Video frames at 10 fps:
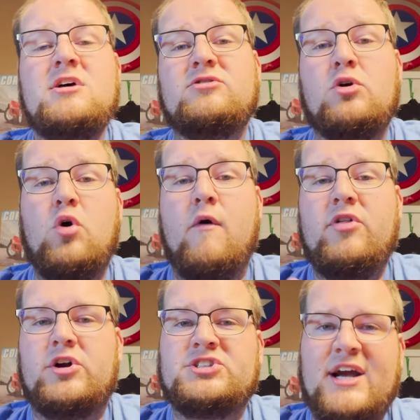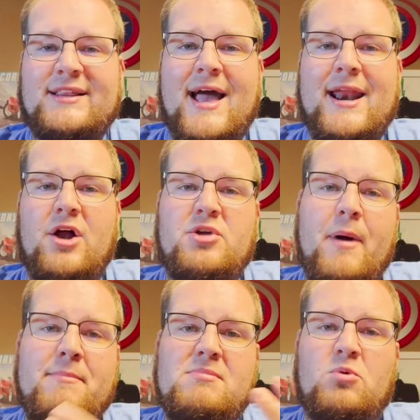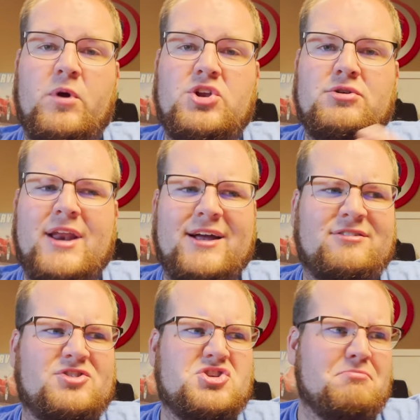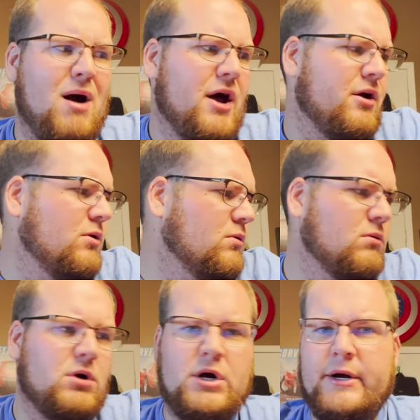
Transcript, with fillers: So go over there, check that out, and you might be able to win you a nice Shimano,